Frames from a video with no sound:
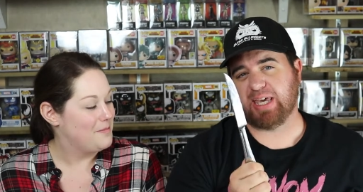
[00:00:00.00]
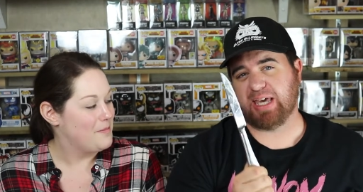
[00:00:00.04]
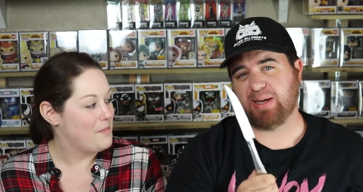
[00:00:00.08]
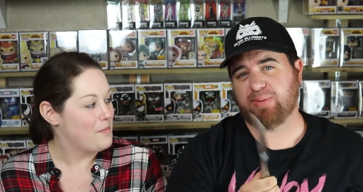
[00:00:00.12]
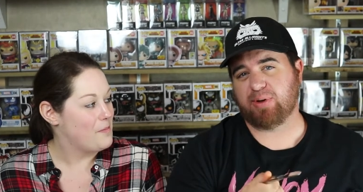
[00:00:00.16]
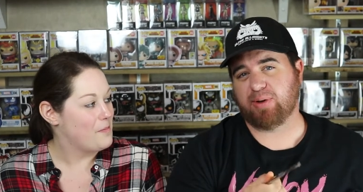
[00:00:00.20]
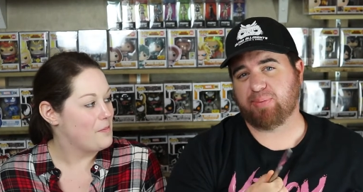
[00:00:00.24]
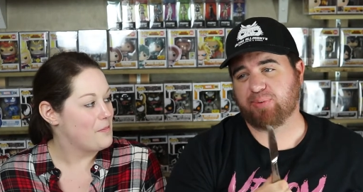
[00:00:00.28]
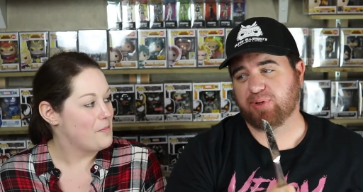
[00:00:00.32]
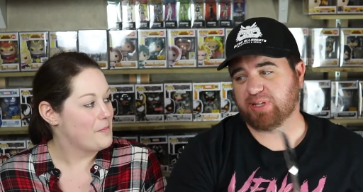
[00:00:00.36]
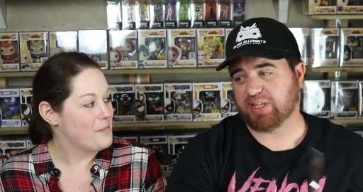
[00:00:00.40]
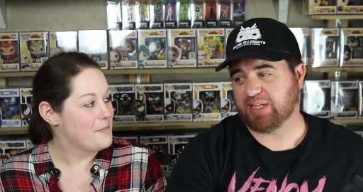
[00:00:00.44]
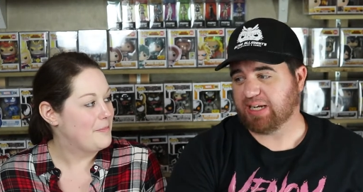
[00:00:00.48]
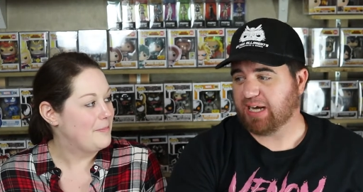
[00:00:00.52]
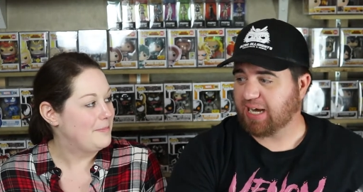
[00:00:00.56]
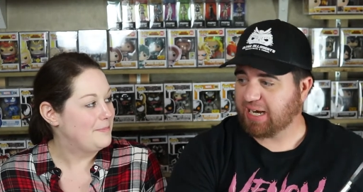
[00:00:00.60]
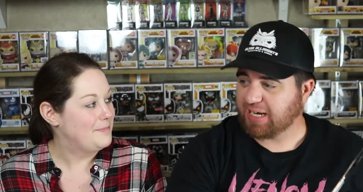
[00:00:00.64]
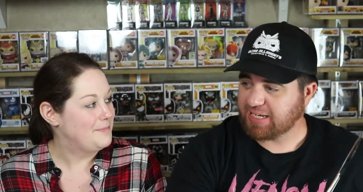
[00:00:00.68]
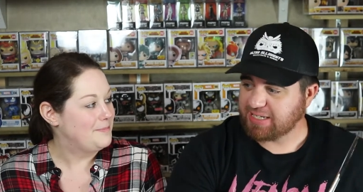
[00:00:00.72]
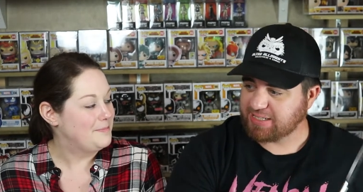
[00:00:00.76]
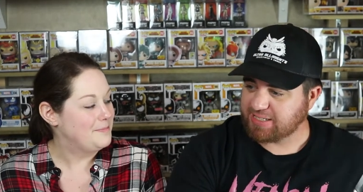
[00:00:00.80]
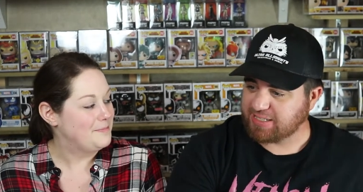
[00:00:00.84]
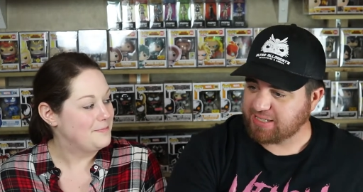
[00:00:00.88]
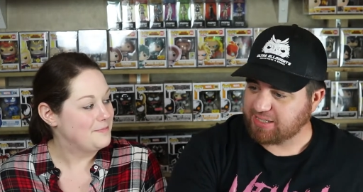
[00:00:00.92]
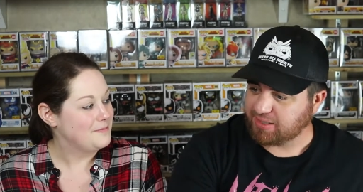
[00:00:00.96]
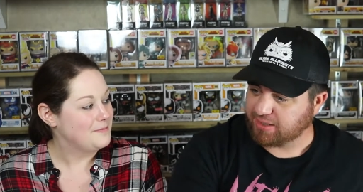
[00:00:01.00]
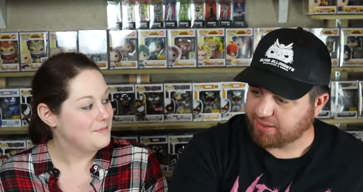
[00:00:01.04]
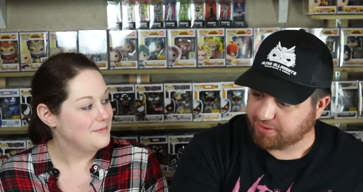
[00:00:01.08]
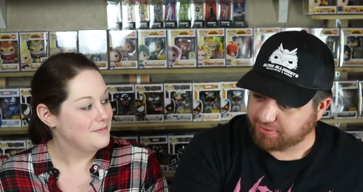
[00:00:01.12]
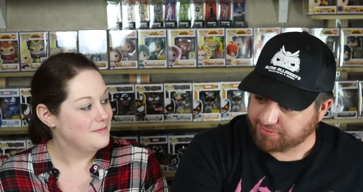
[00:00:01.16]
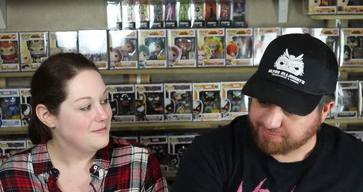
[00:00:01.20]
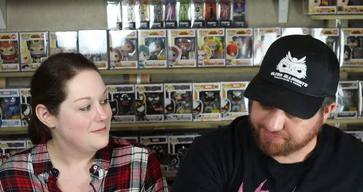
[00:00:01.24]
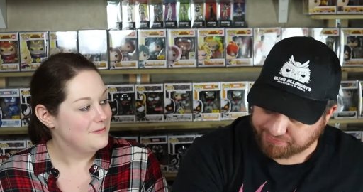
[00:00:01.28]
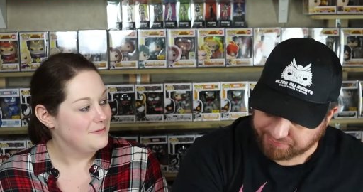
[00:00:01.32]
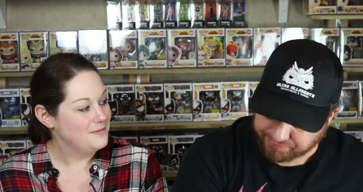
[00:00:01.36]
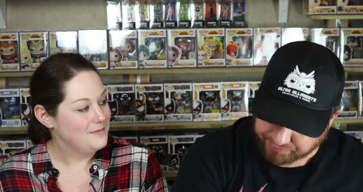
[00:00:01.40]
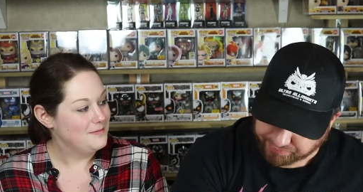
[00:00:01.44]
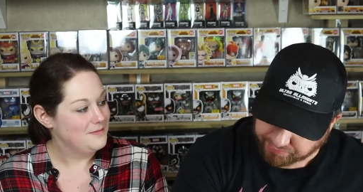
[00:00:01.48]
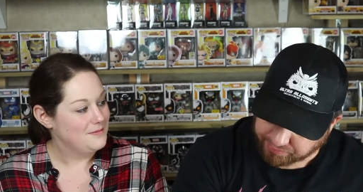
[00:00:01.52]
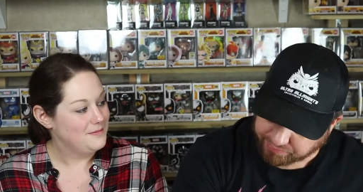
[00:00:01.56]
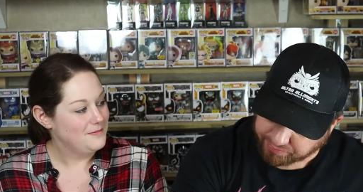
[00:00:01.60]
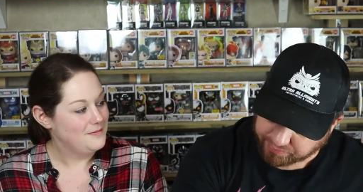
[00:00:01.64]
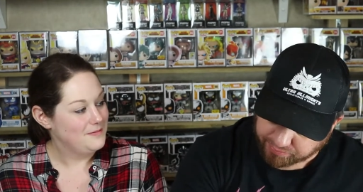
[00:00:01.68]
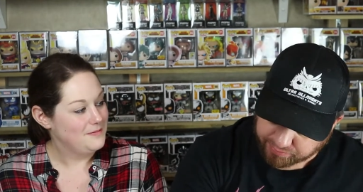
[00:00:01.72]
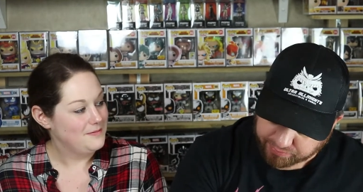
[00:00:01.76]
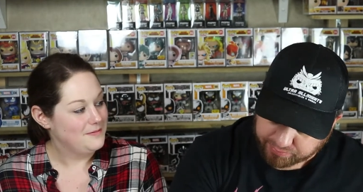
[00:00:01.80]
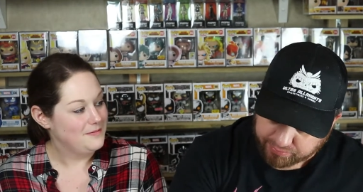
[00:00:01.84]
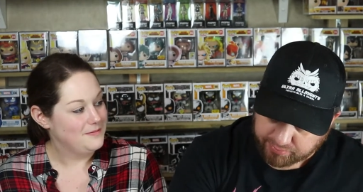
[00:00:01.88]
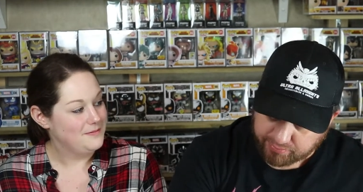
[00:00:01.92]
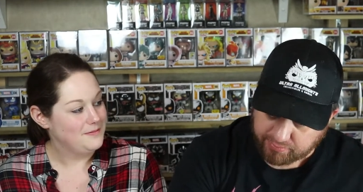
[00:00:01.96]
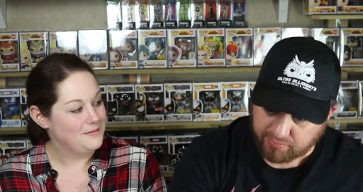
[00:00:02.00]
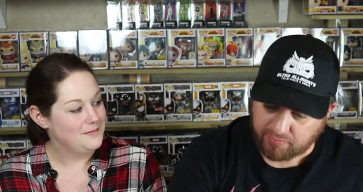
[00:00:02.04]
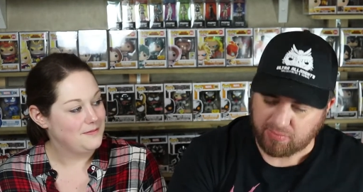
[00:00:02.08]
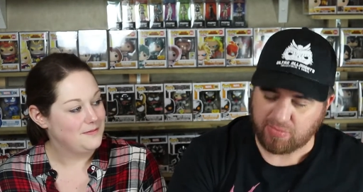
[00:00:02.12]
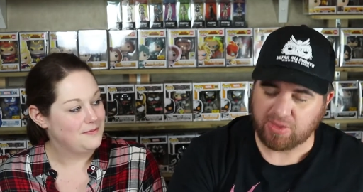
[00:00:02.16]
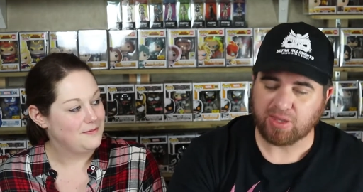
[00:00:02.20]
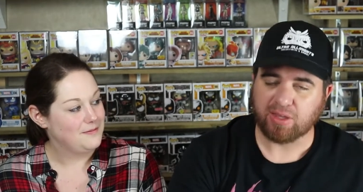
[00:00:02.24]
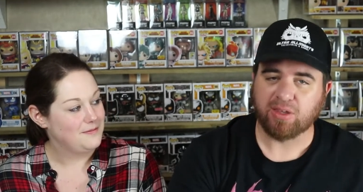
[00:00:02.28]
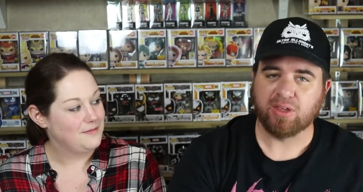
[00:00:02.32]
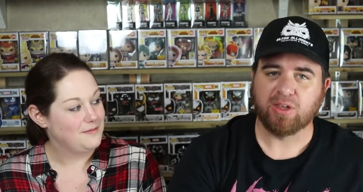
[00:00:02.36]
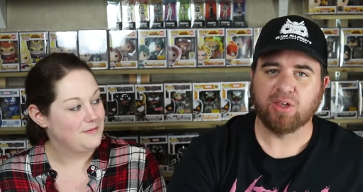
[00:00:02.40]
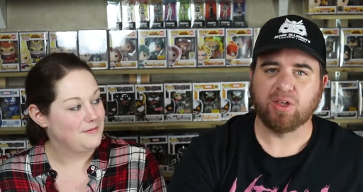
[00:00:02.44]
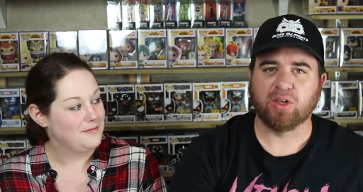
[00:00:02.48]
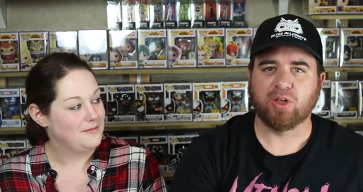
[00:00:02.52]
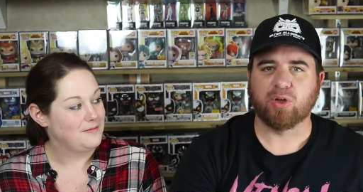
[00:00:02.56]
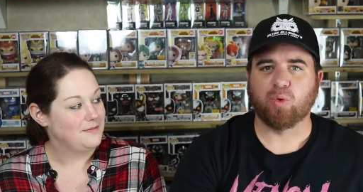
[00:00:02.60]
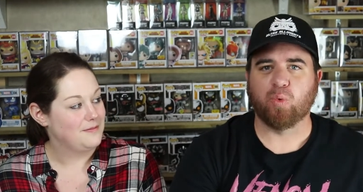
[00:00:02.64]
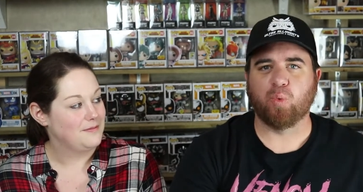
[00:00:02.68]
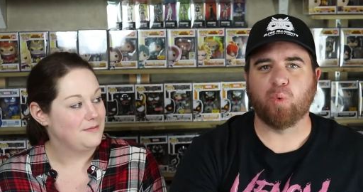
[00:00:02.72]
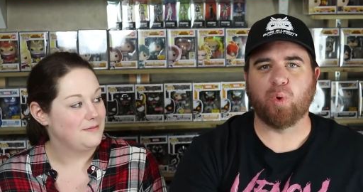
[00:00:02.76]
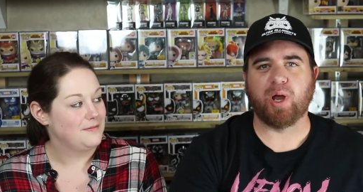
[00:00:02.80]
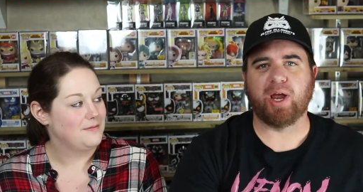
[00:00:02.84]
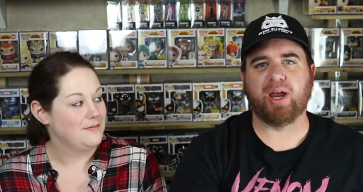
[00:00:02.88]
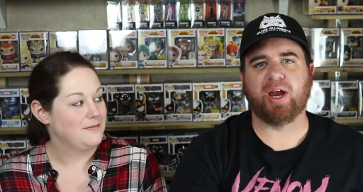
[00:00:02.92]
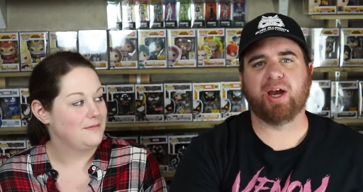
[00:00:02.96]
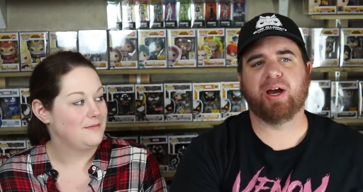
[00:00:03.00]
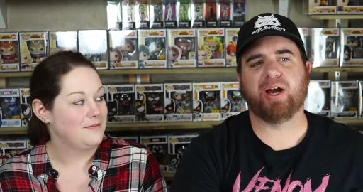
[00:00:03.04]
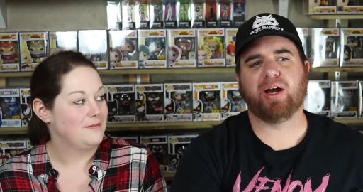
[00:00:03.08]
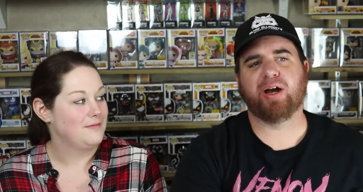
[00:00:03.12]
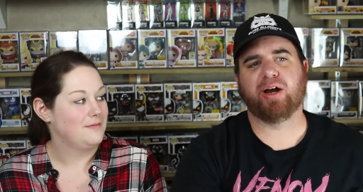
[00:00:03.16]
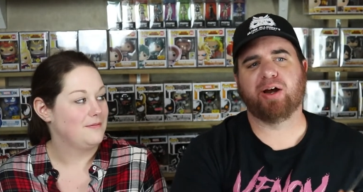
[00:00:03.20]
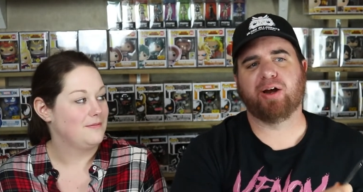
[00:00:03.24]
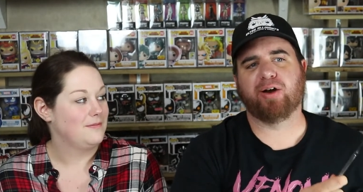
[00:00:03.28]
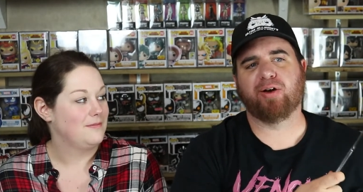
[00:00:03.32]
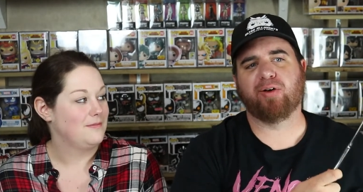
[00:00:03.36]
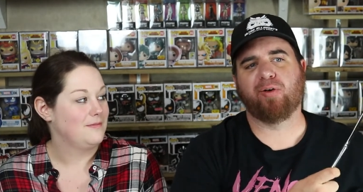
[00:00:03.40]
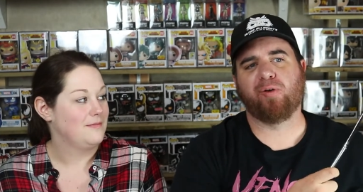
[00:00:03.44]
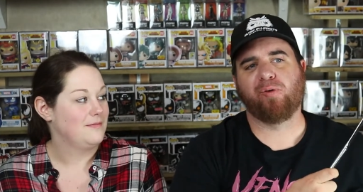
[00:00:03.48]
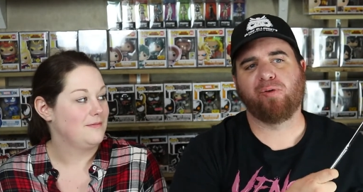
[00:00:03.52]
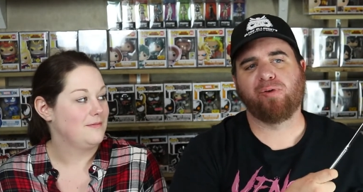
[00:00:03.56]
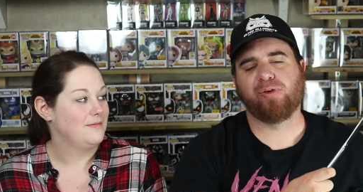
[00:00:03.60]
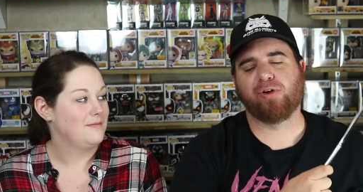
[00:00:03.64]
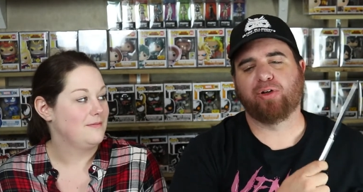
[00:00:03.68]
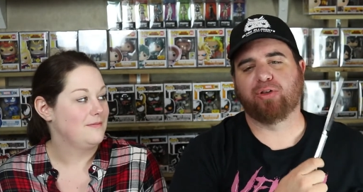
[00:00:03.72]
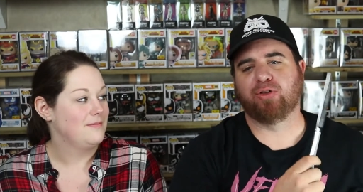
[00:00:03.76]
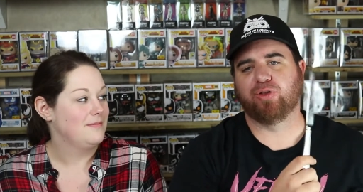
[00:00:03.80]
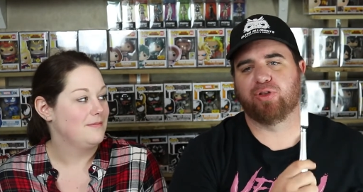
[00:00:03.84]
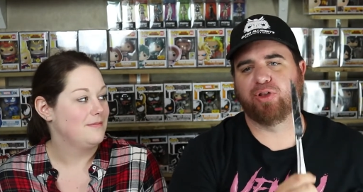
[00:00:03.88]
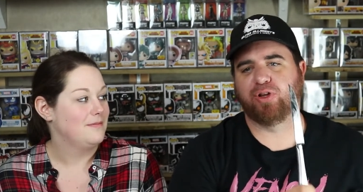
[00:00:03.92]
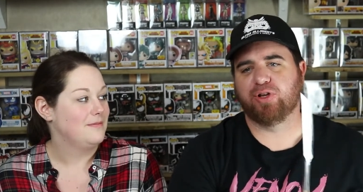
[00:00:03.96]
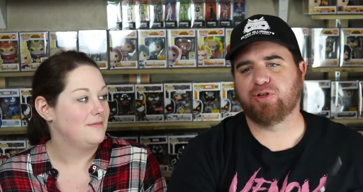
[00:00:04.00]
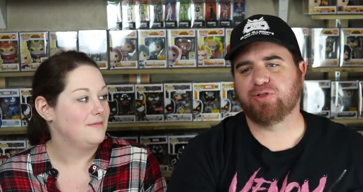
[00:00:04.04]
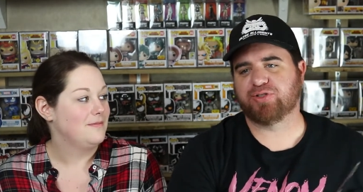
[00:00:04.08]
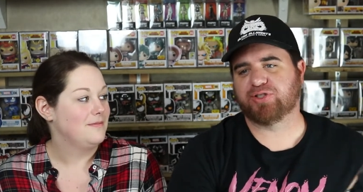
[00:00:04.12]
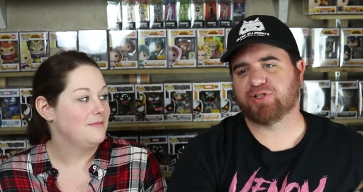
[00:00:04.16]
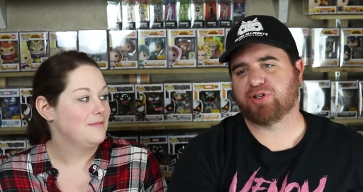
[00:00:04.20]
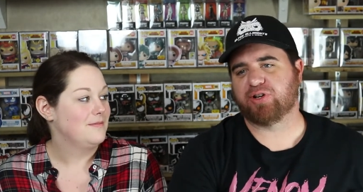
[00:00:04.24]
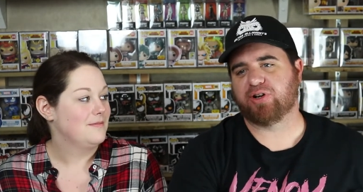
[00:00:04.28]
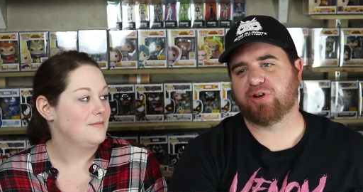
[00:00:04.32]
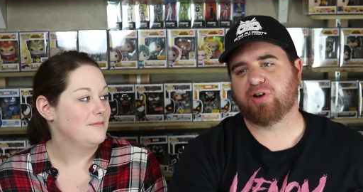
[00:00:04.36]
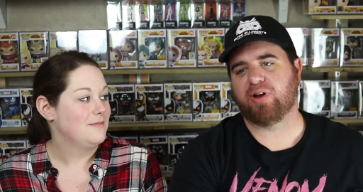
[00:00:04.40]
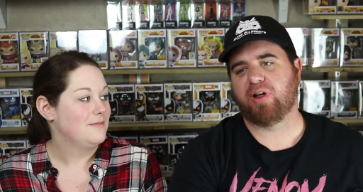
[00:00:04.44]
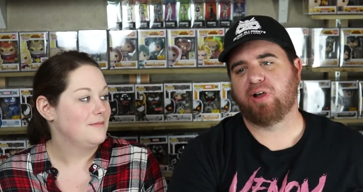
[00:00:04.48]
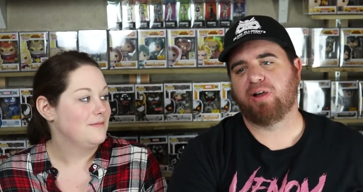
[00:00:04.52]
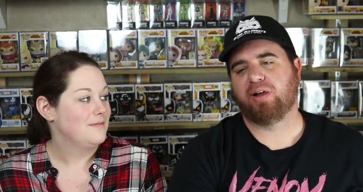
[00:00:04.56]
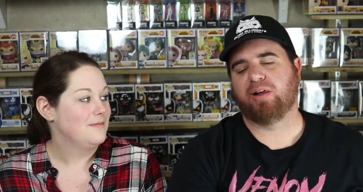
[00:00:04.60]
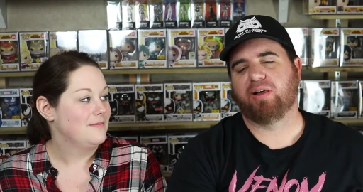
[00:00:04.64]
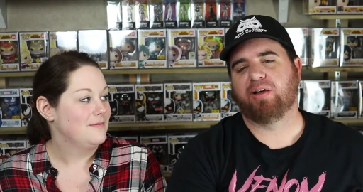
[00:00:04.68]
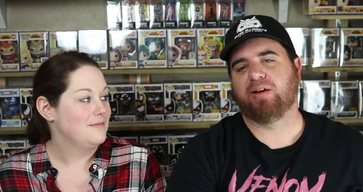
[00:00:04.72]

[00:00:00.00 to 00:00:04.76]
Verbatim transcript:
Speaker 1: came up with an idea where loser